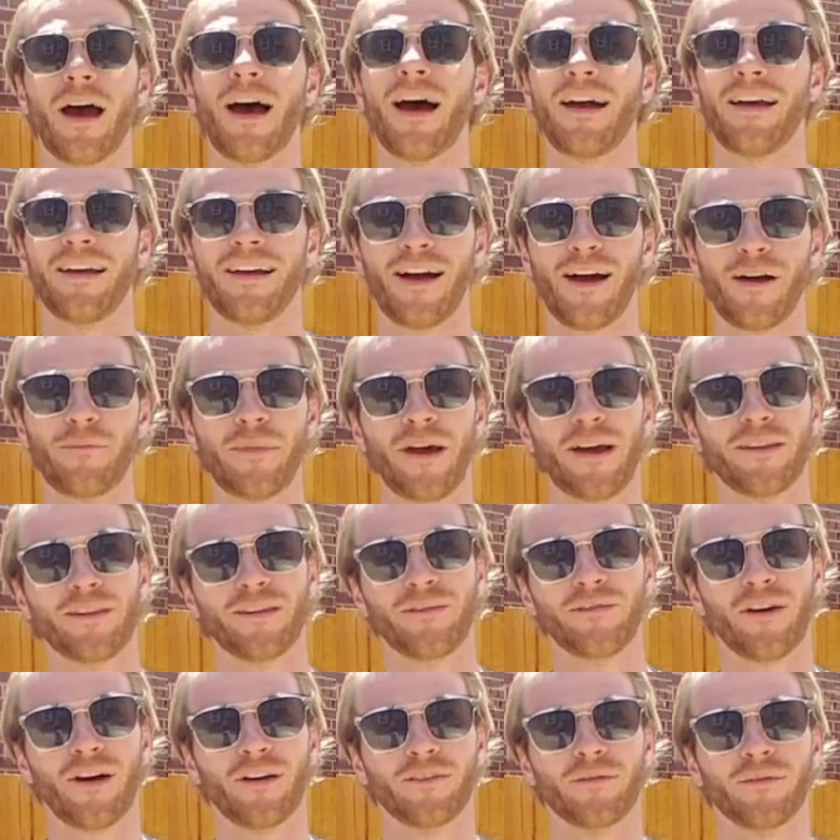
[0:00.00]
Hi, I'm
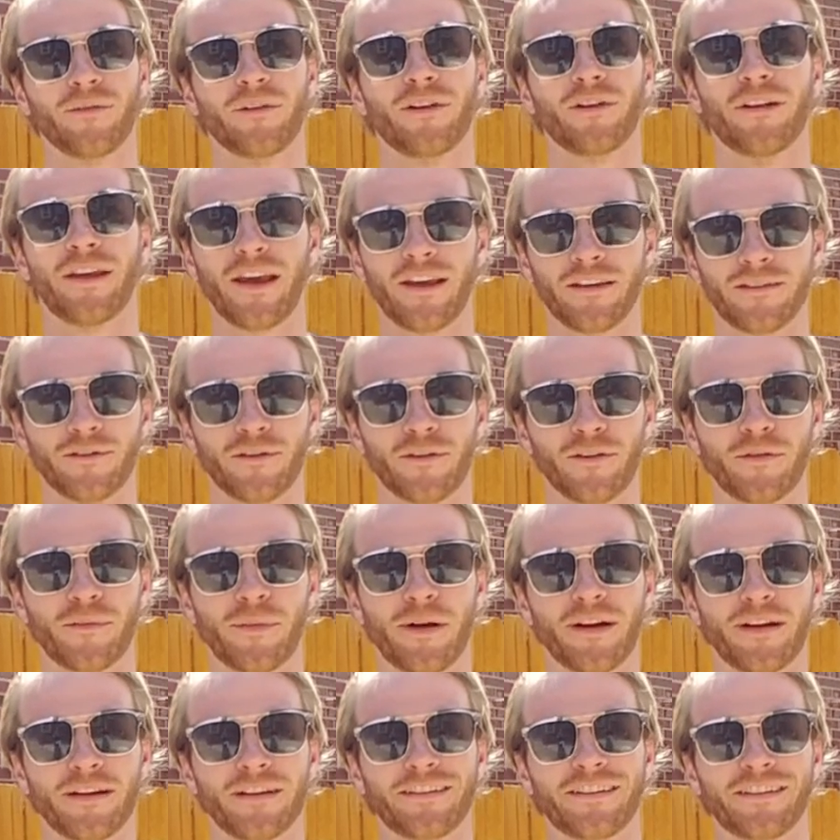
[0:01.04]
Matthew Voss with Arcadis North
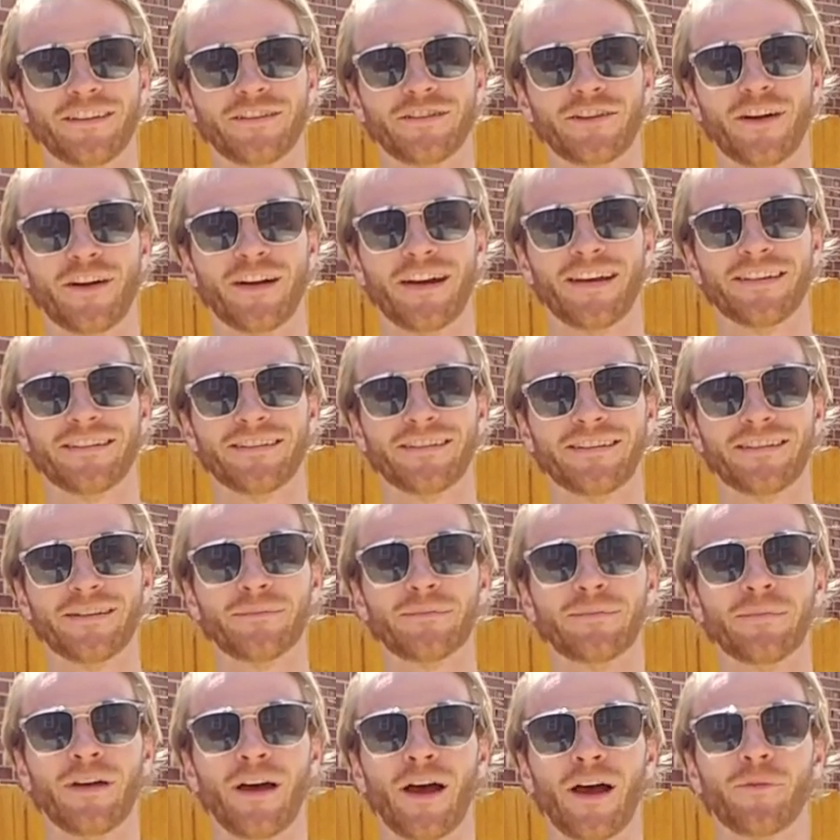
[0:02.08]
America's H R I S
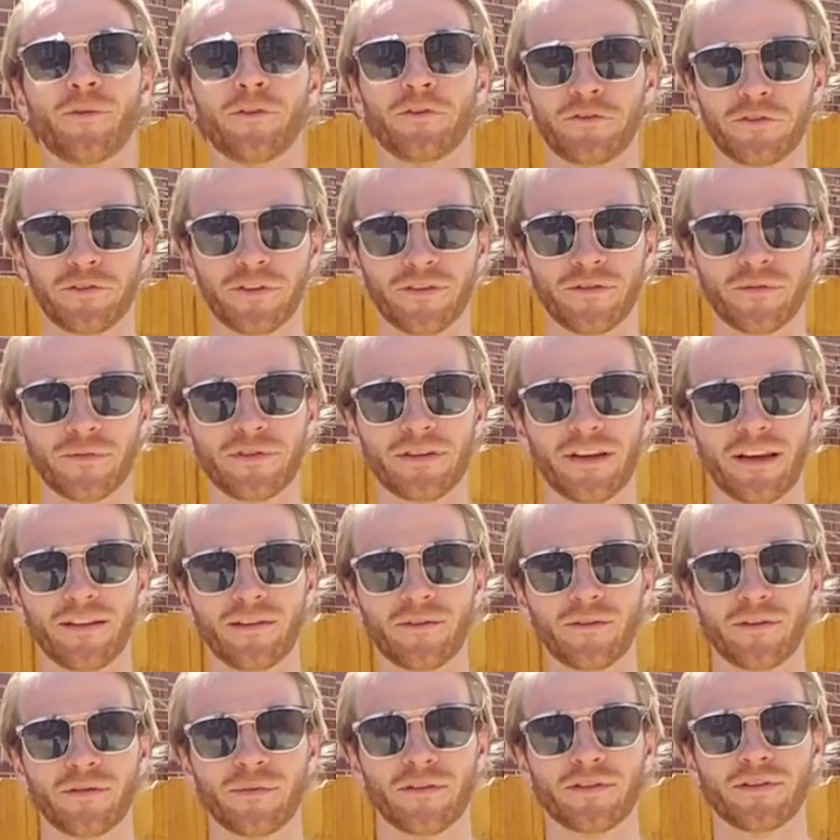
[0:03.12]
team. I'm originally from
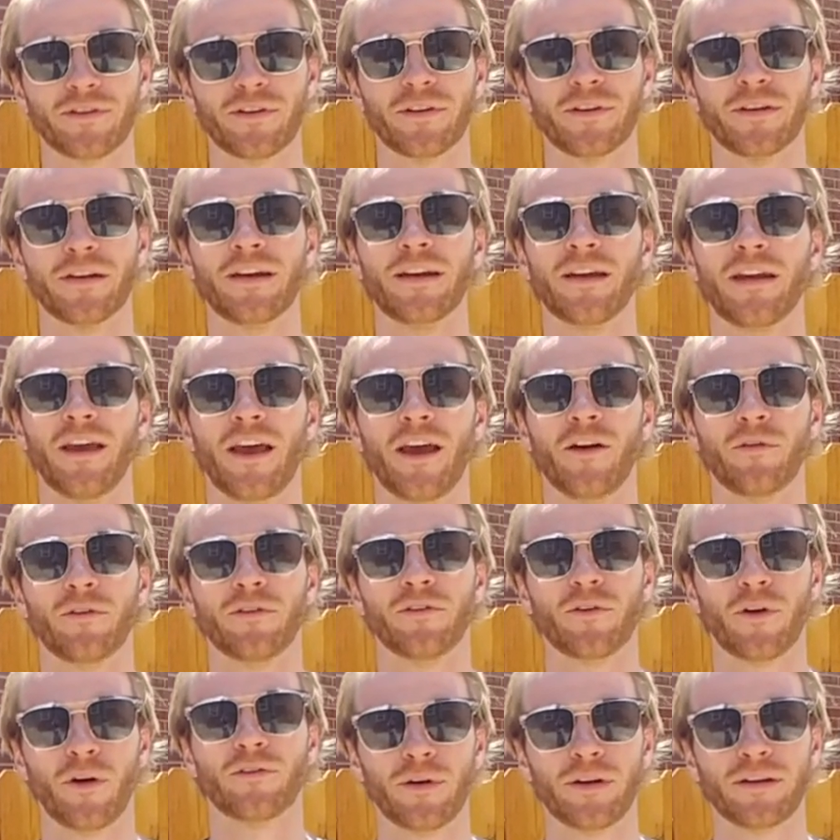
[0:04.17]
Saint Louis, Missouri, and
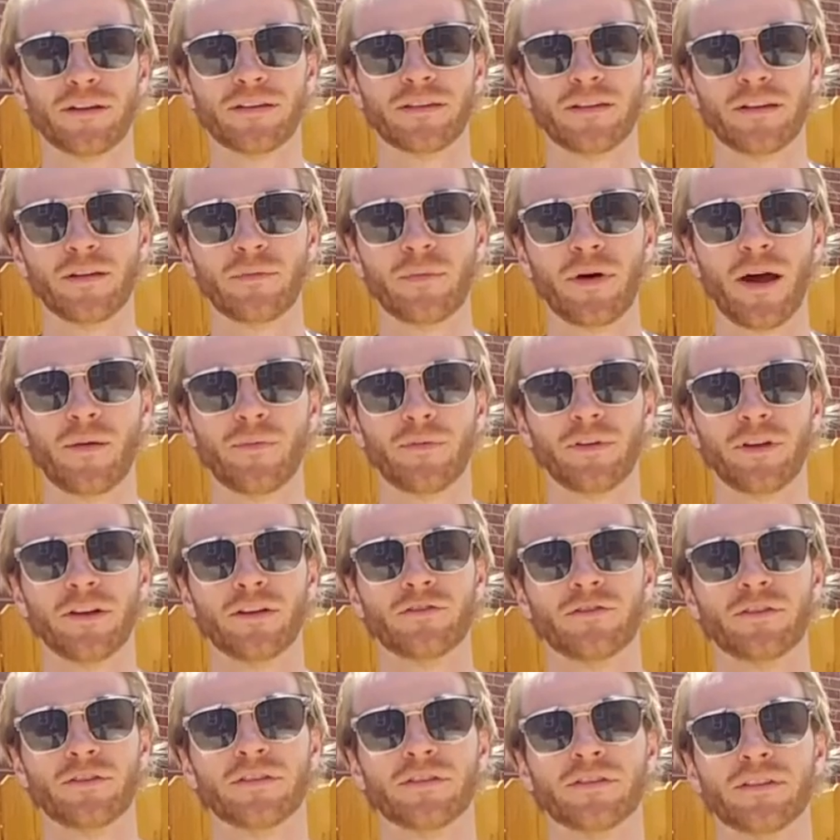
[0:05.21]
with growing city
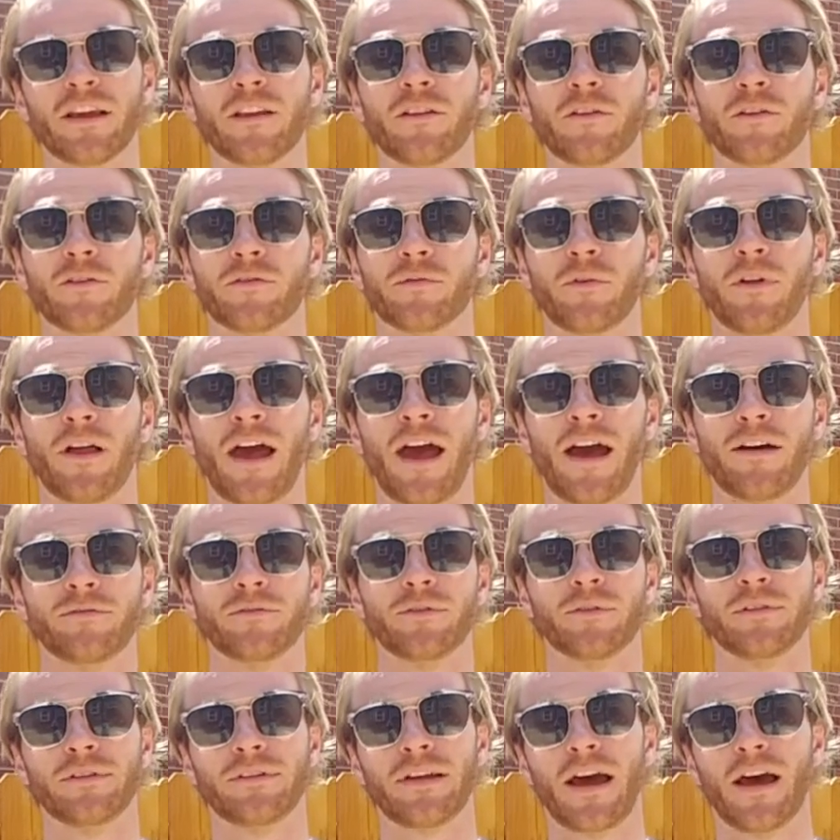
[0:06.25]
population, Saint Louis will have
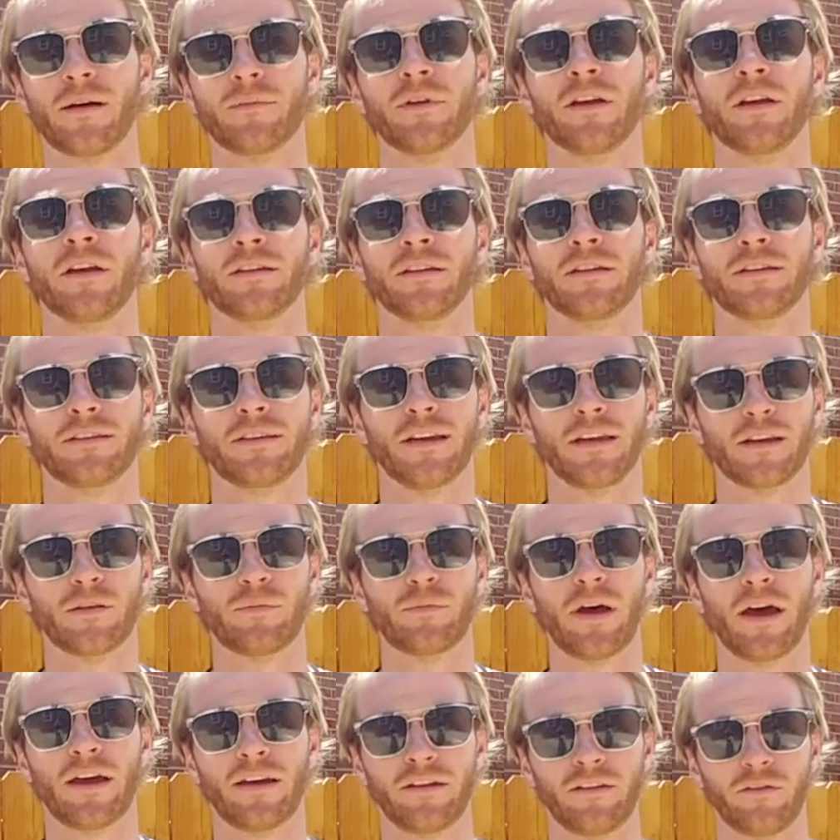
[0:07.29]
to adapt to stay
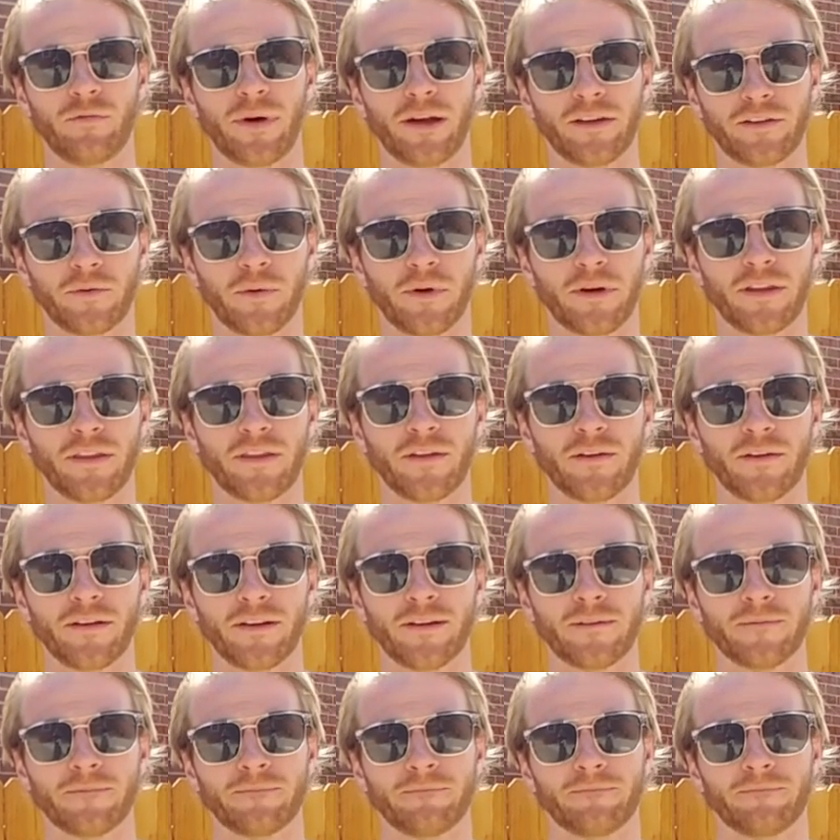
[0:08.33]
competitive by twenty thirty.